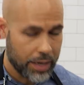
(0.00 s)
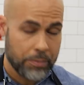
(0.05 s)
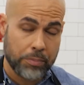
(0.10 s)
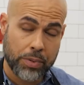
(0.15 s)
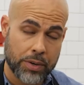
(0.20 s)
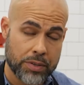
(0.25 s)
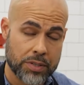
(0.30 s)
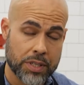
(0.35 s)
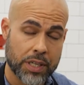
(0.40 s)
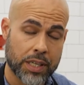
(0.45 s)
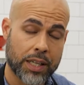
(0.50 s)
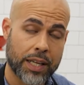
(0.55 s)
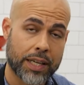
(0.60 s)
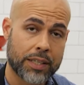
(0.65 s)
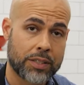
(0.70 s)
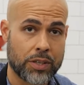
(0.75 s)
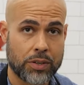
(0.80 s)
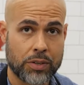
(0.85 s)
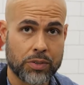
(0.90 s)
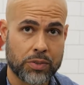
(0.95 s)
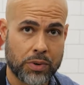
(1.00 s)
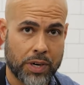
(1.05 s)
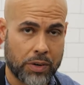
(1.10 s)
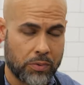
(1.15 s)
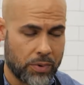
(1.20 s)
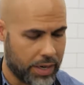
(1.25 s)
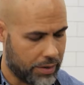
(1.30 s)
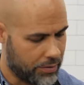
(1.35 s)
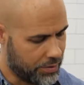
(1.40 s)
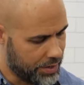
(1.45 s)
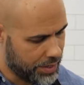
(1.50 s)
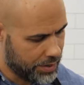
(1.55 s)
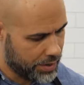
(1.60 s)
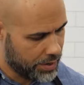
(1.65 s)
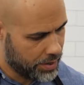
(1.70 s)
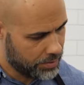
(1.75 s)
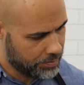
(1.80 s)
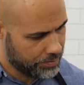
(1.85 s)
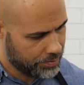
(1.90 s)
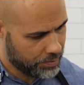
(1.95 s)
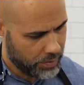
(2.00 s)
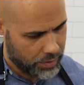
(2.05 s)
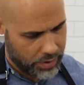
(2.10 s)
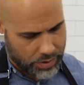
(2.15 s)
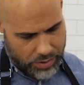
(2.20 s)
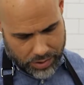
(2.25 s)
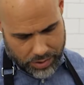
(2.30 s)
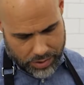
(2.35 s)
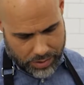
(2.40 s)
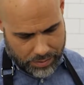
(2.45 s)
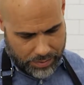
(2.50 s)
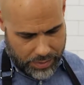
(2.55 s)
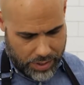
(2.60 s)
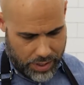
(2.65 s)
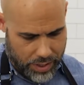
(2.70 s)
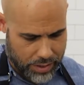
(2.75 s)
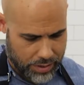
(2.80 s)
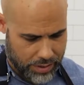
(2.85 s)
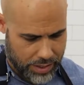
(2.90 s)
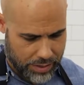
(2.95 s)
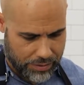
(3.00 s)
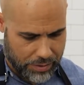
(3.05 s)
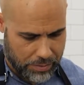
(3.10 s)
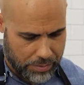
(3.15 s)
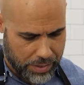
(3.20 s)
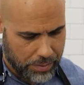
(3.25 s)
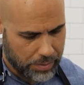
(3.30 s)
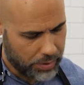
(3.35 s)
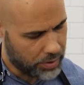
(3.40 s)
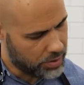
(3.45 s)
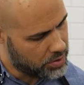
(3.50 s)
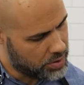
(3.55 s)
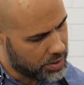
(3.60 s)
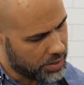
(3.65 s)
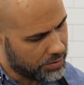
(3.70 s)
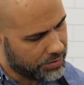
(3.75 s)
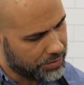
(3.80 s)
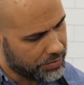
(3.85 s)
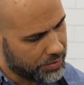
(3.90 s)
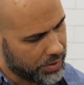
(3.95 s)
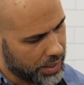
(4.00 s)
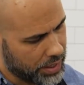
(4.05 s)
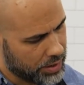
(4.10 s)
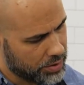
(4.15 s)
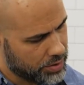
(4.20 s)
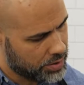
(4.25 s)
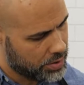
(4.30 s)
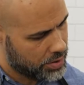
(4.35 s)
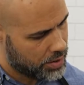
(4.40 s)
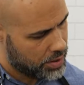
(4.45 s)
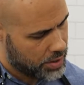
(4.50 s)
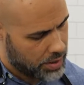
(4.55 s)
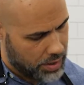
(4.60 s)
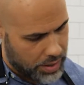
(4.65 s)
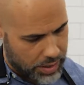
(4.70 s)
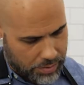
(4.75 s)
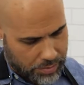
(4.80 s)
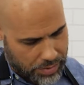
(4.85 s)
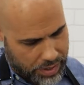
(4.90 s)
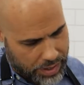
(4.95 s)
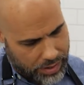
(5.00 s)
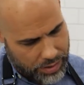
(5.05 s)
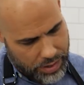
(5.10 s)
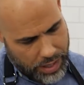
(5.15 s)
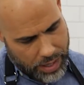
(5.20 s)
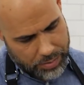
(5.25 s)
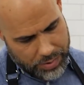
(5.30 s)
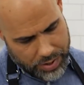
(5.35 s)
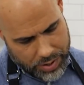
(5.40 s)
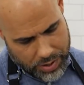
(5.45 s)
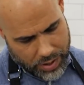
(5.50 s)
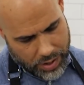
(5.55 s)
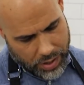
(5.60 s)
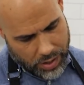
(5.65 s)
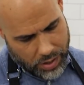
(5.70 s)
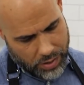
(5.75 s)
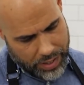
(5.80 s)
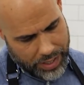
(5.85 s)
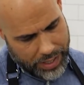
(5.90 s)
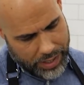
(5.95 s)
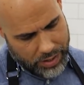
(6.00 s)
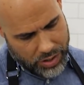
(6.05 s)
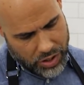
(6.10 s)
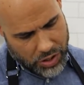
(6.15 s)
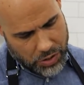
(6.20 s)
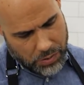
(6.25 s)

personally like to use red wine vinegar. There's different people use different things, but I'm just gonna go ahead and